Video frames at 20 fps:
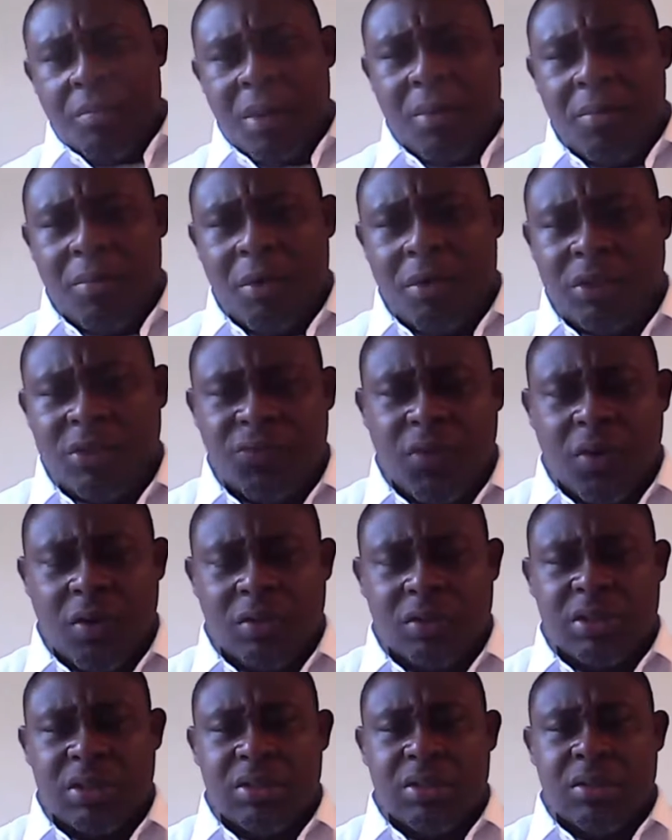But most
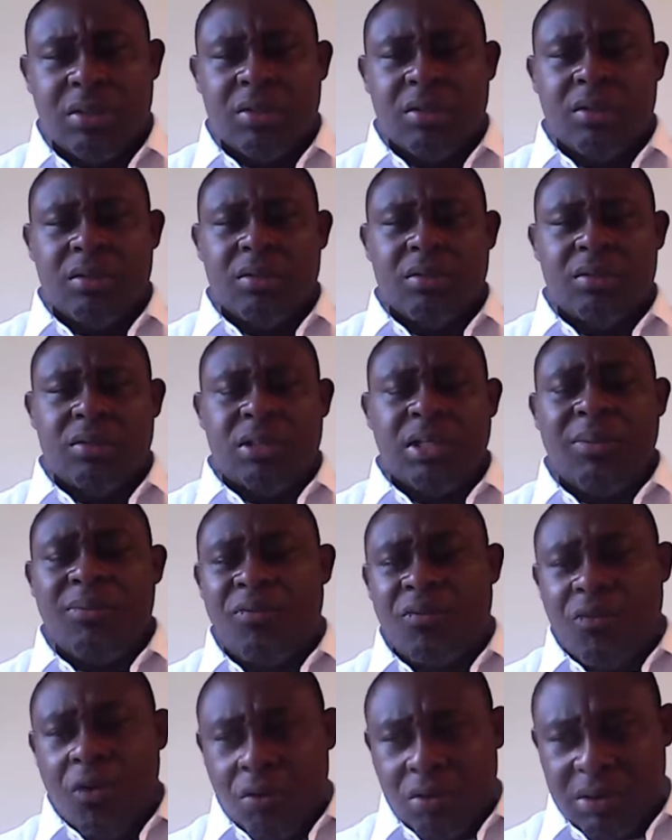folks,
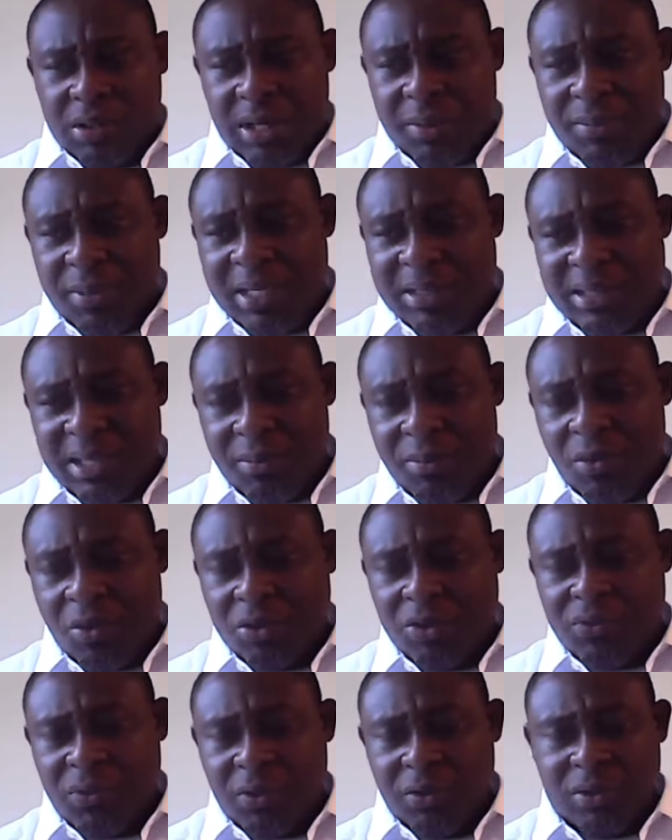some folks, let me not say
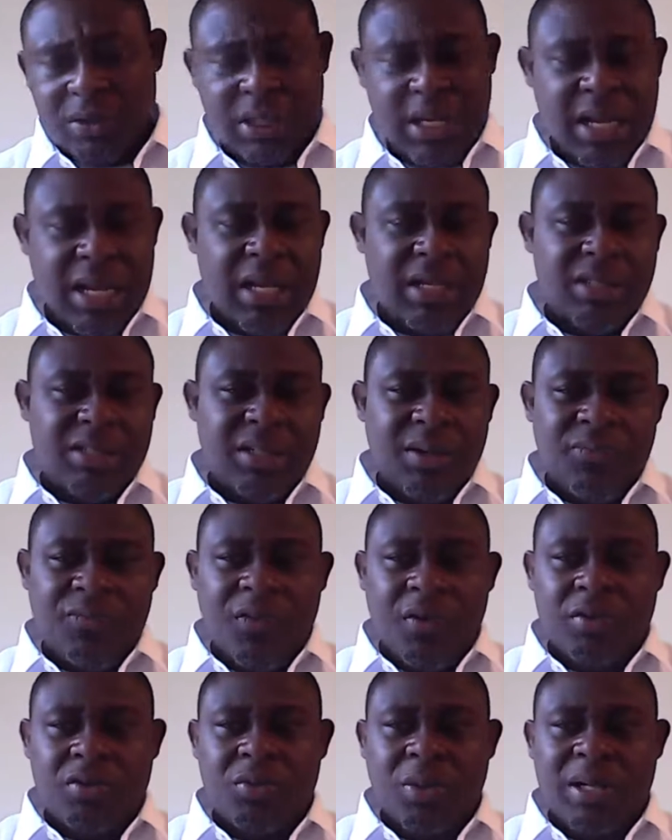most folks, some
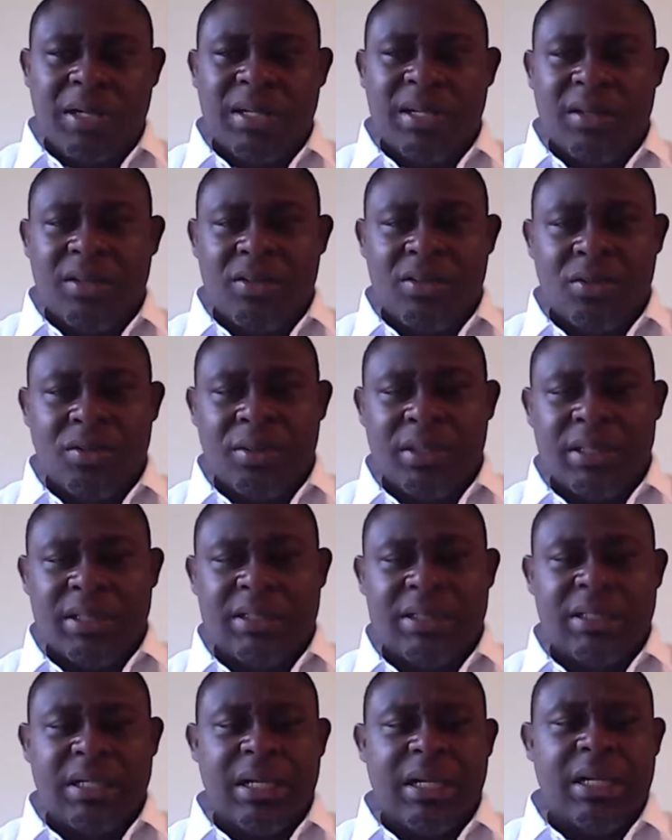folks, what they'll do
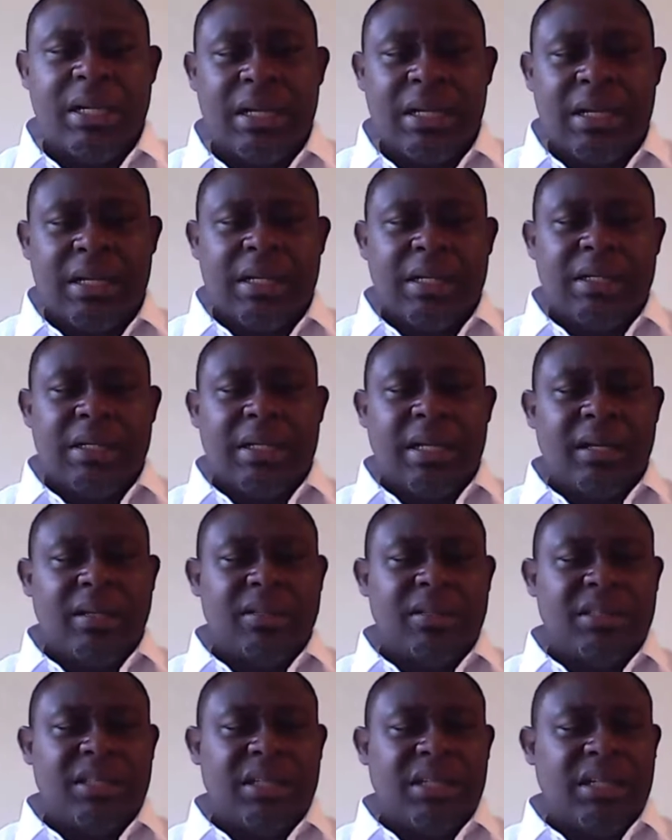is
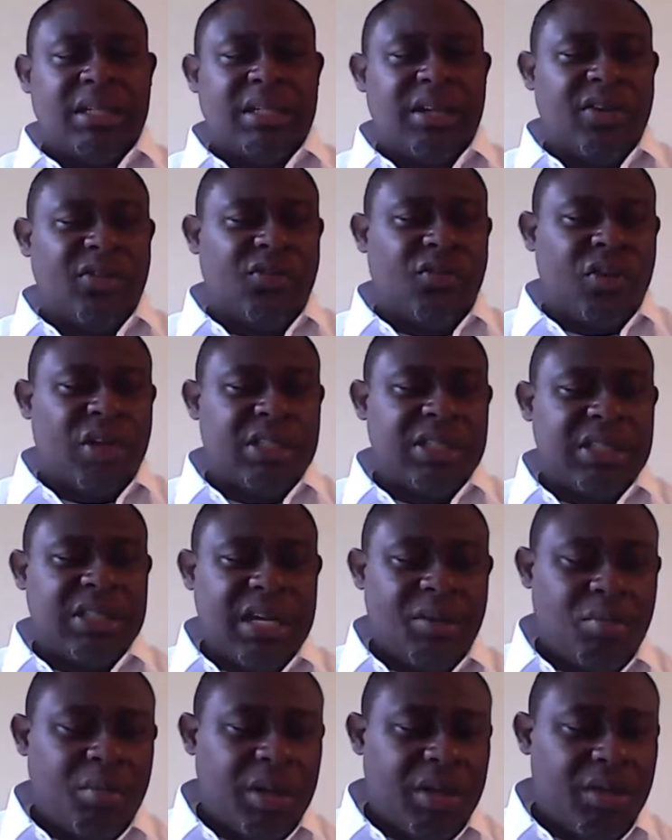they'll see their friends
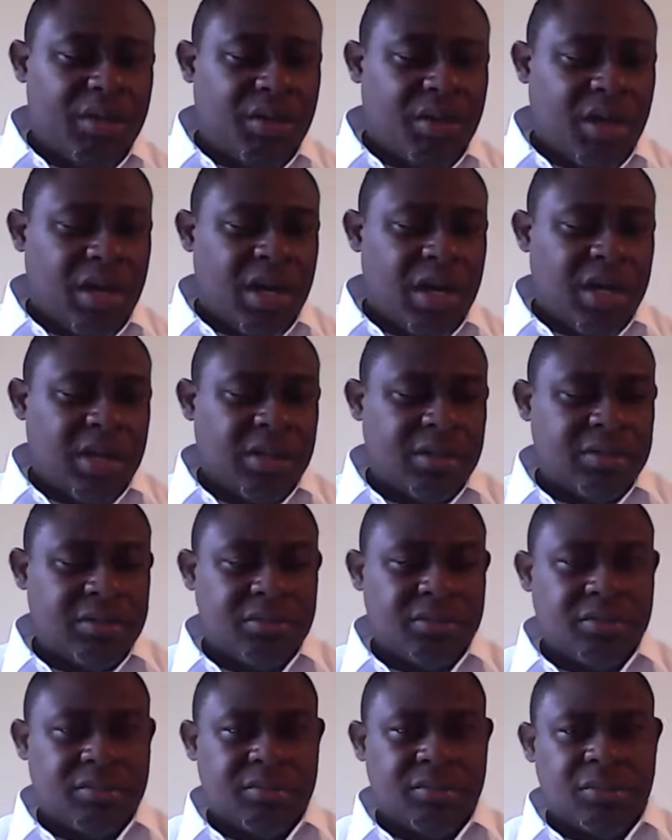get a brand new car.
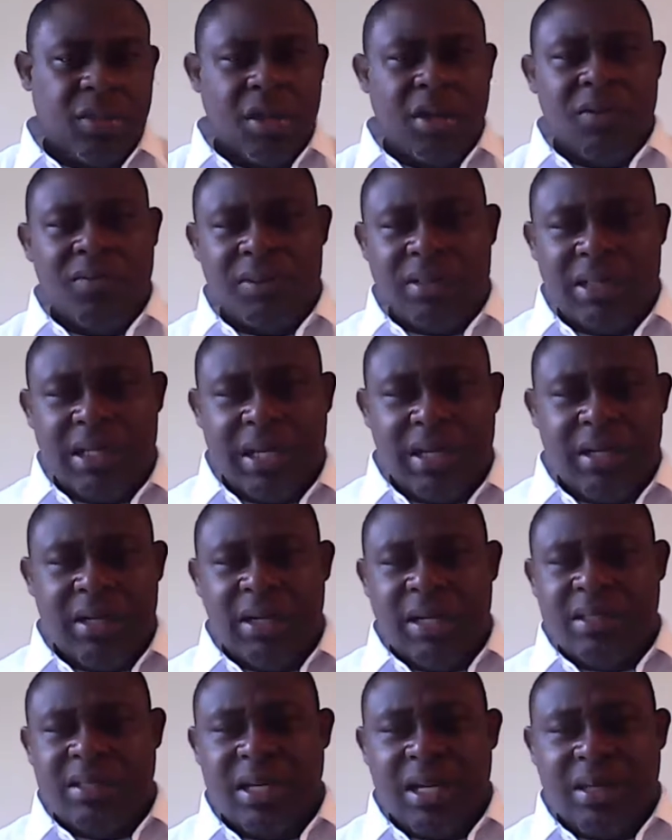All of a
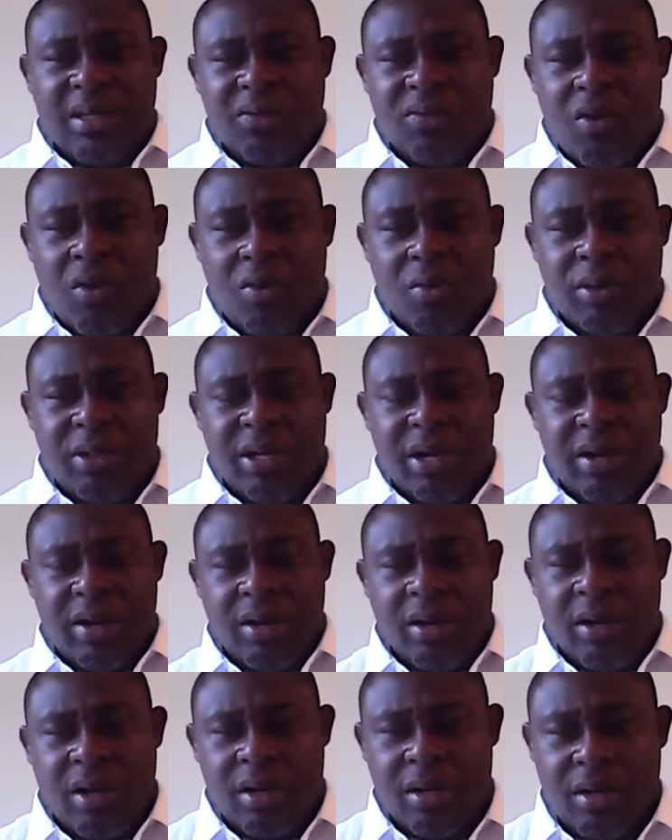sudden, there's nothing wrong with their
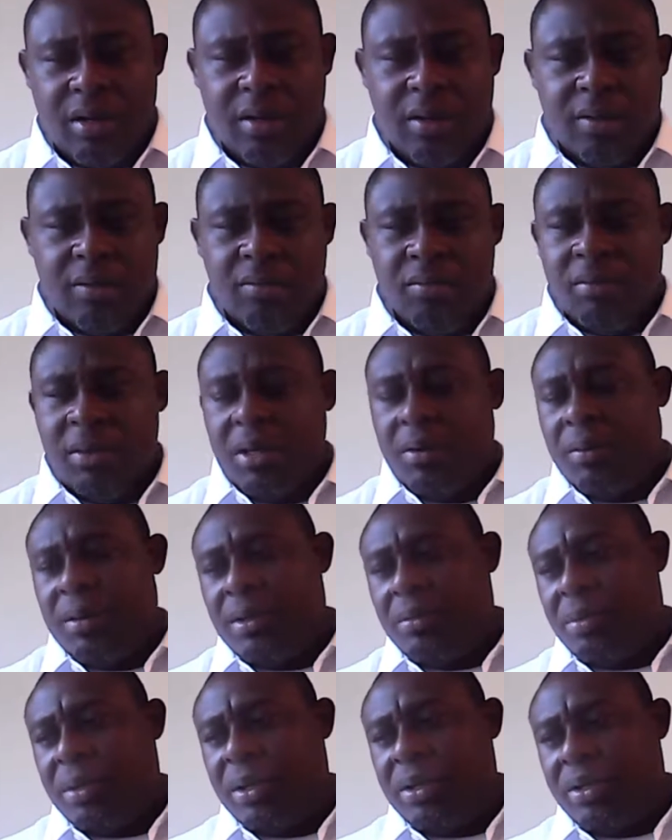car. They
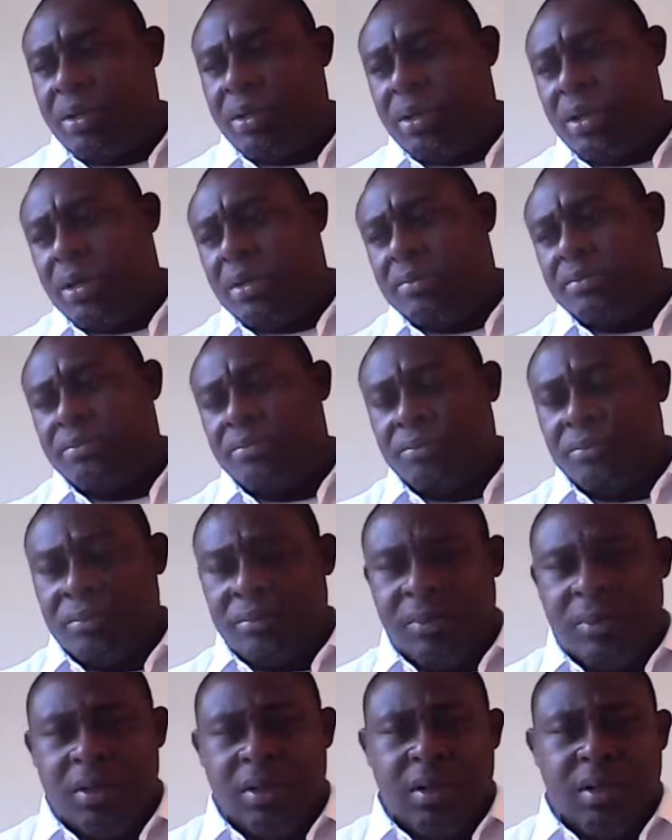want a brand new car.
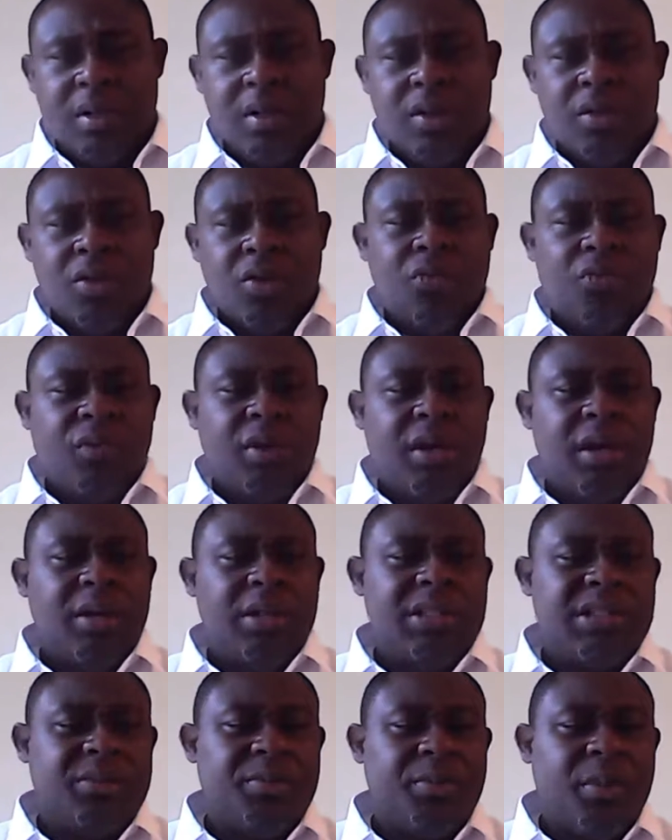Your
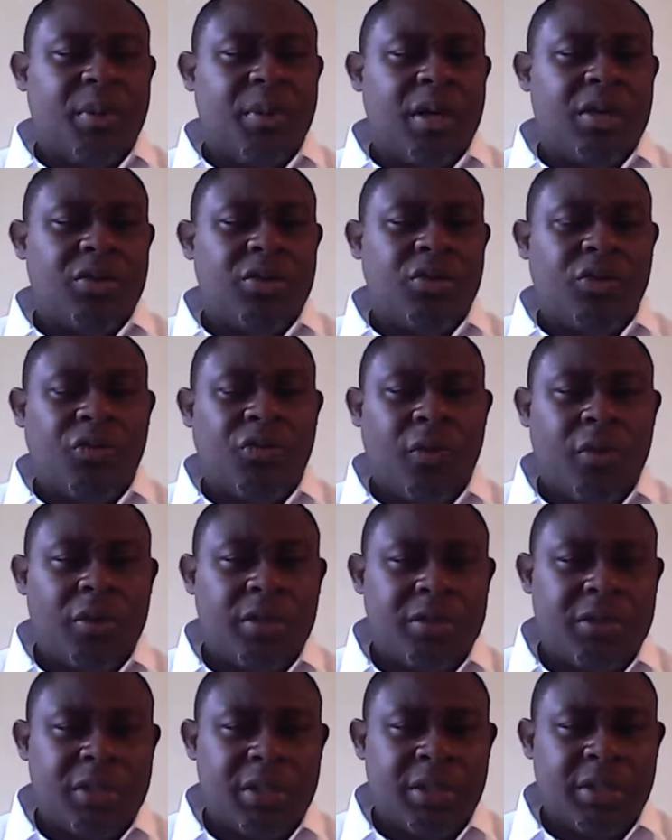friend just bought new
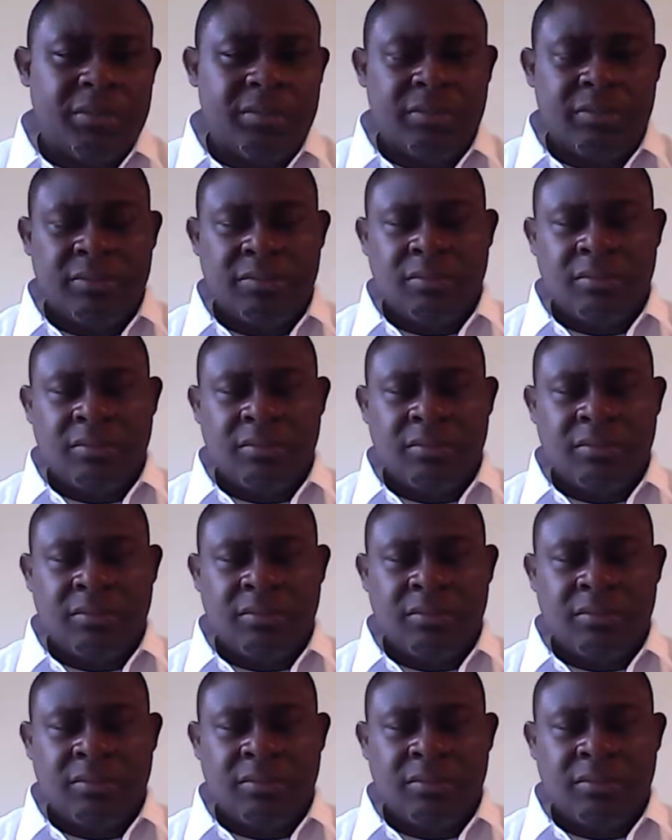furniture.